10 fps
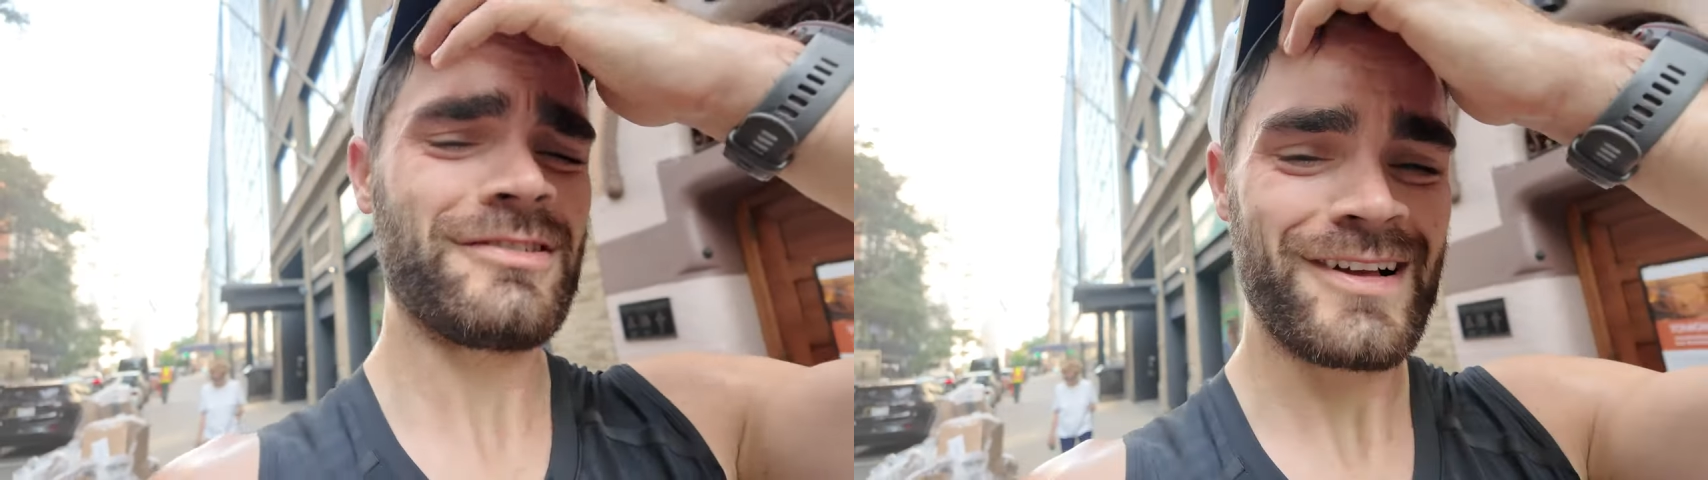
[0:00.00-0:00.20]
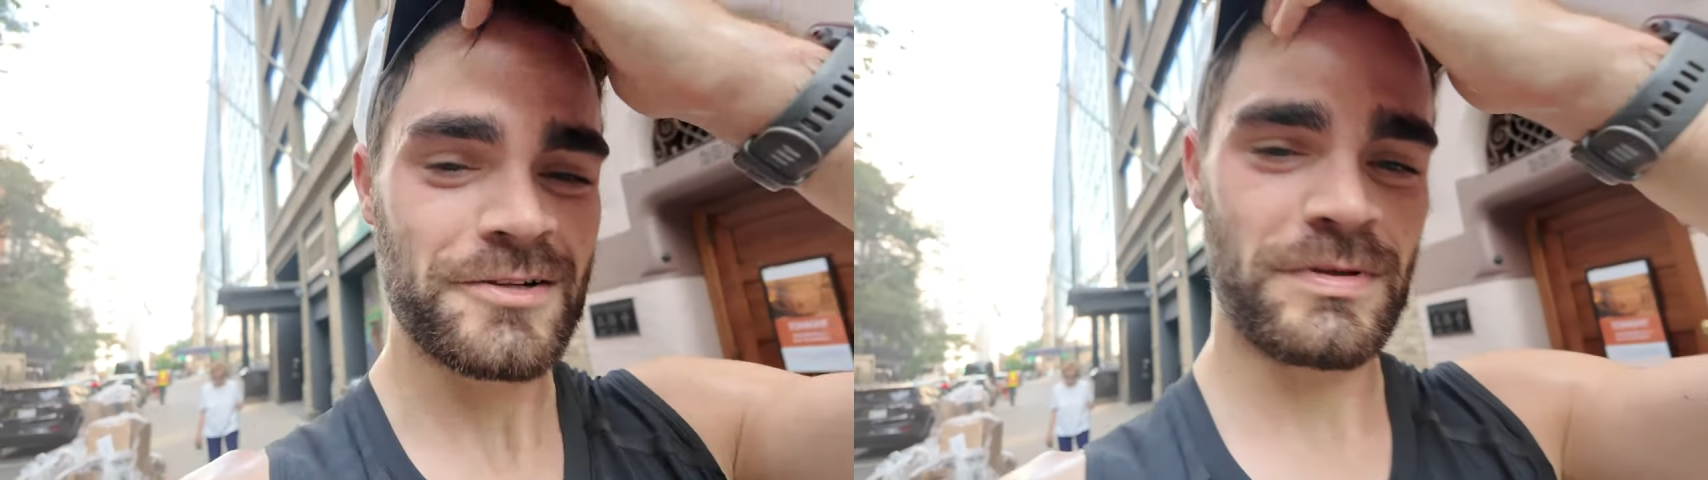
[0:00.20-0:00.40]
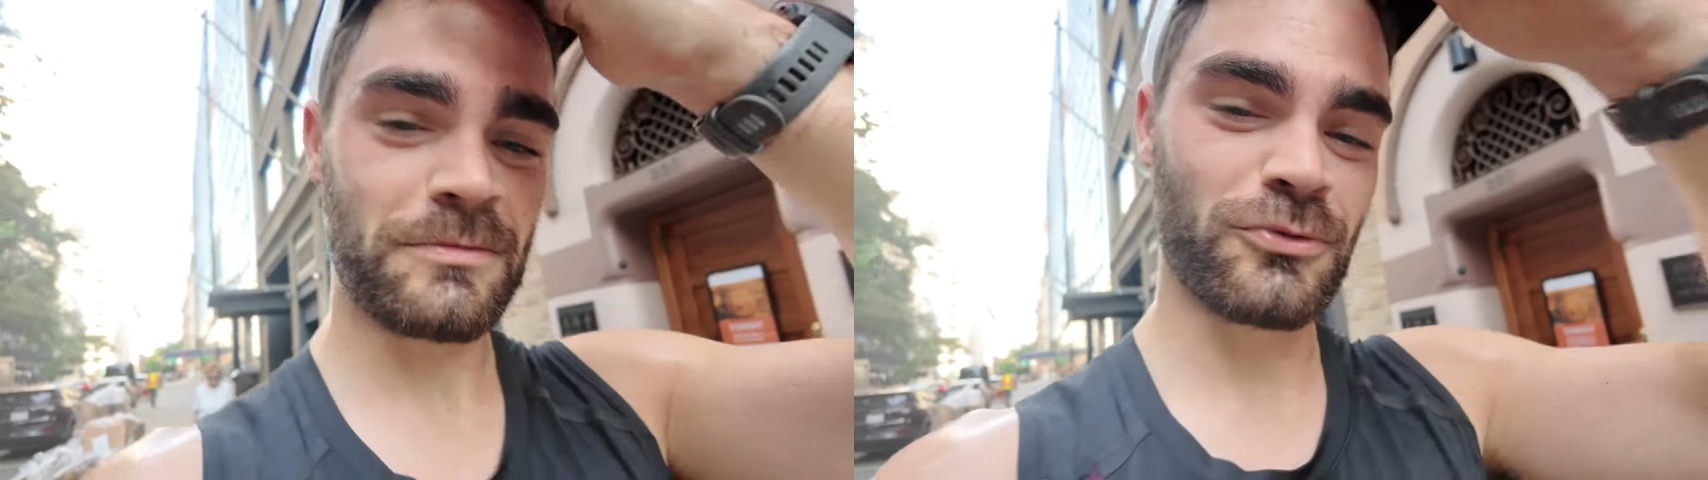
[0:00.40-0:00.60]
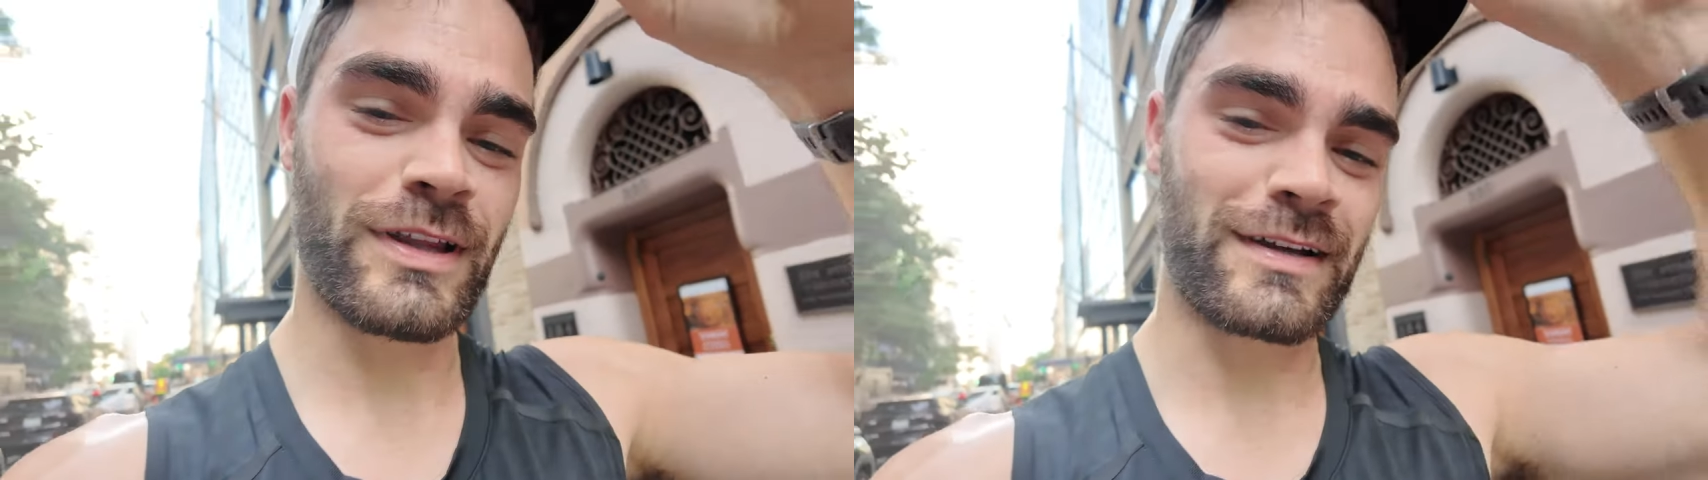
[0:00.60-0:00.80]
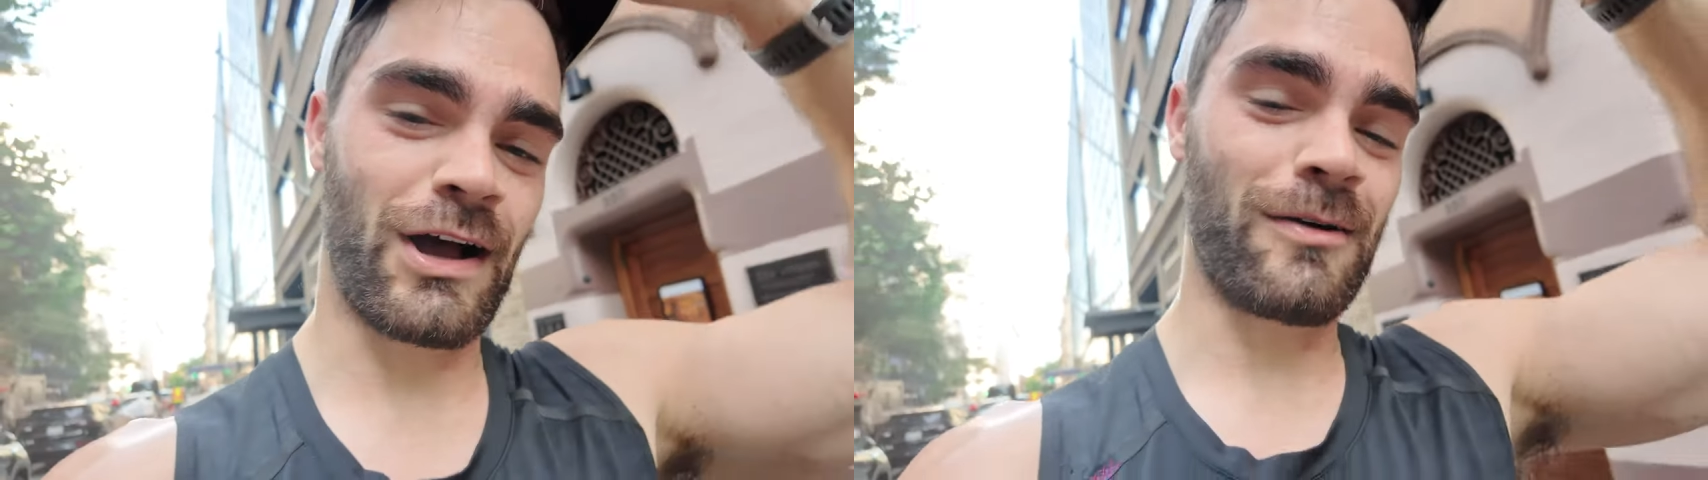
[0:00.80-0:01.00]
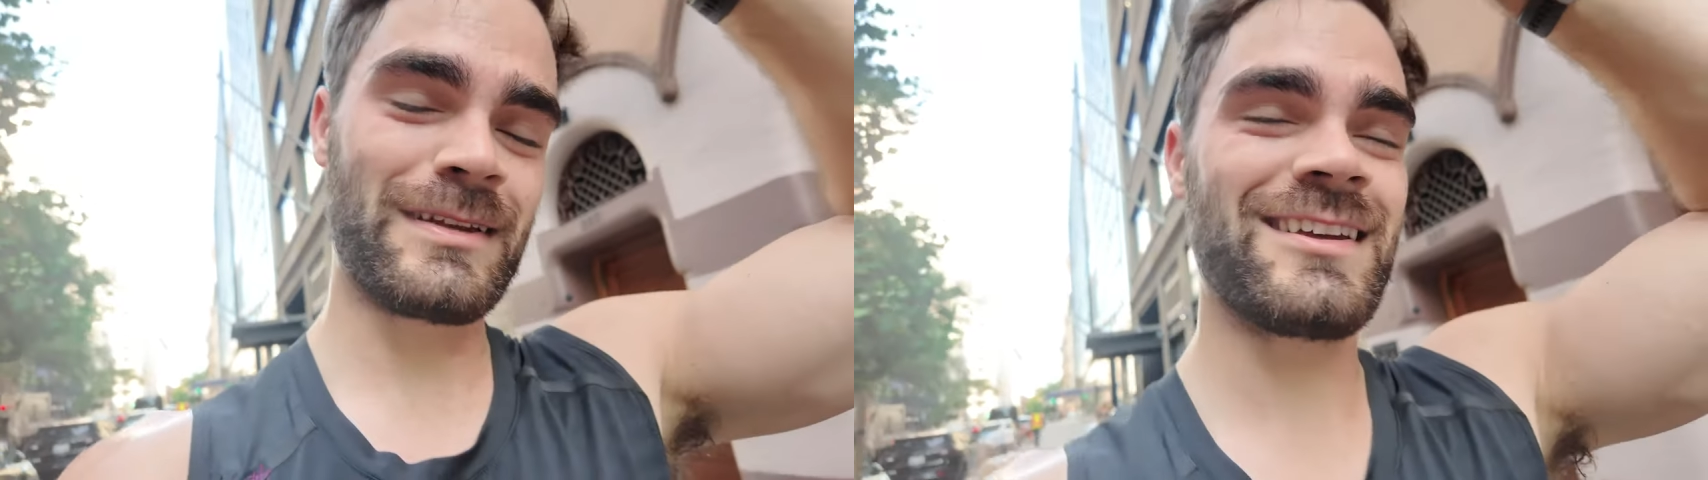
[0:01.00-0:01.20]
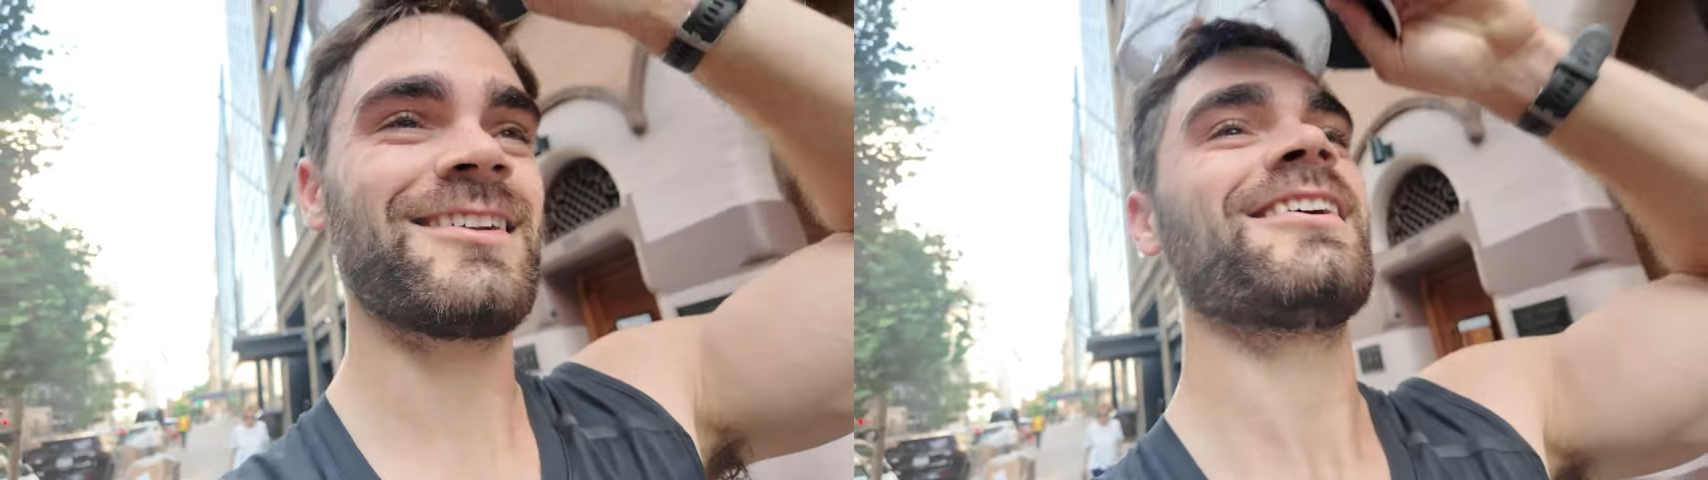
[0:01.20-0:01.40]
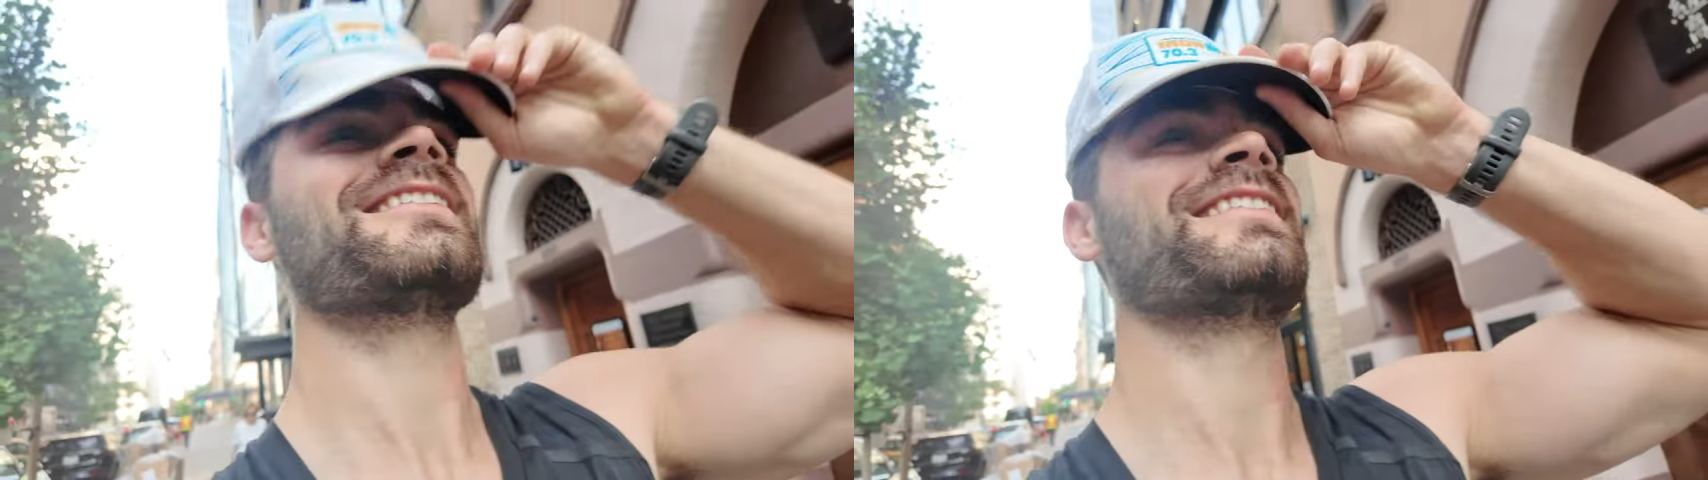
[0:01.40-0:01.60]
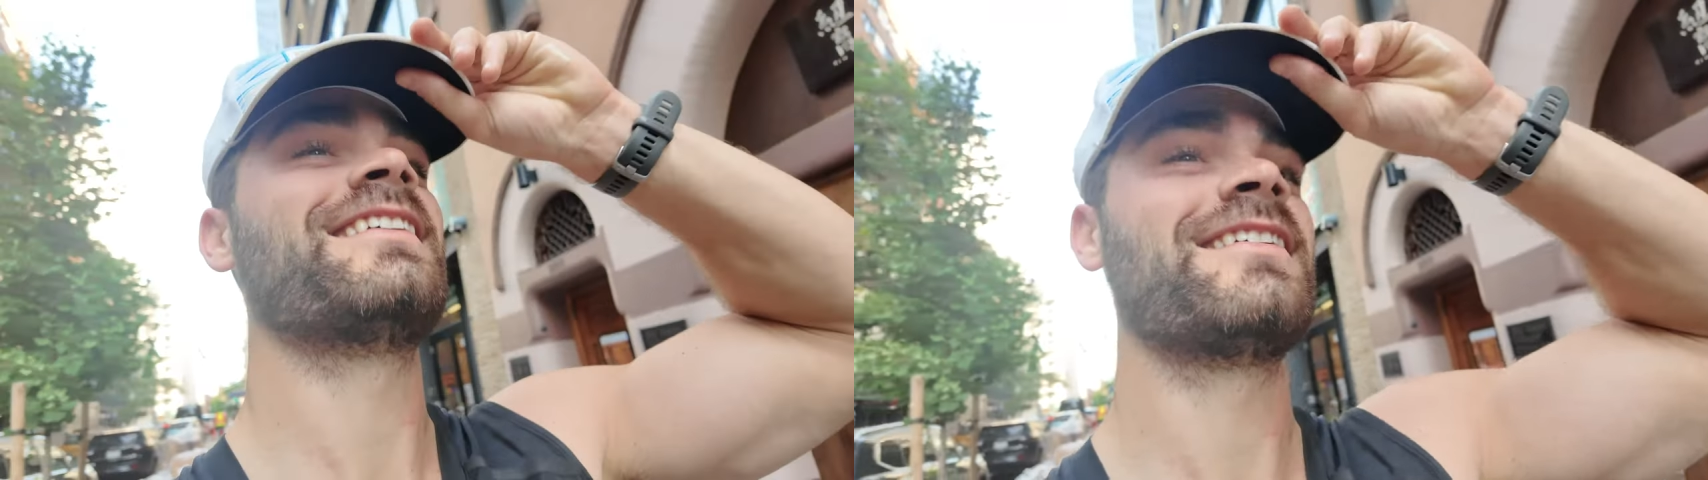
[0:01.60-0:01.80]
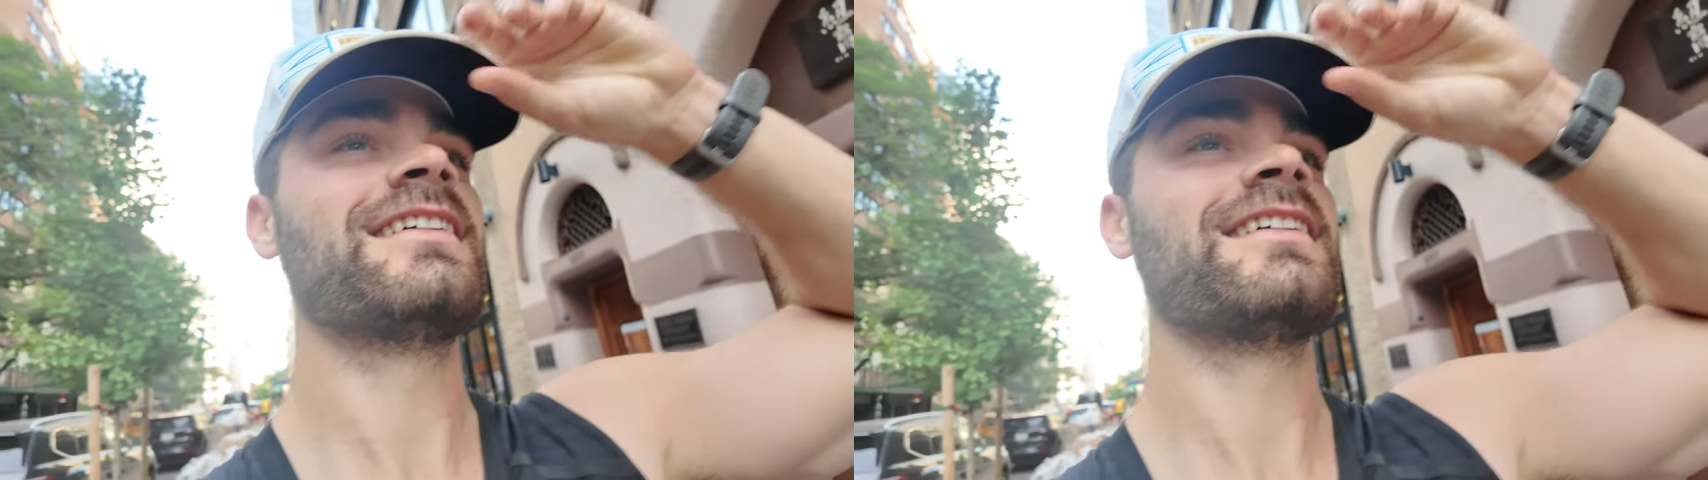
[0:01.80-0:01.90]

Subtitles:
lot of people that commented on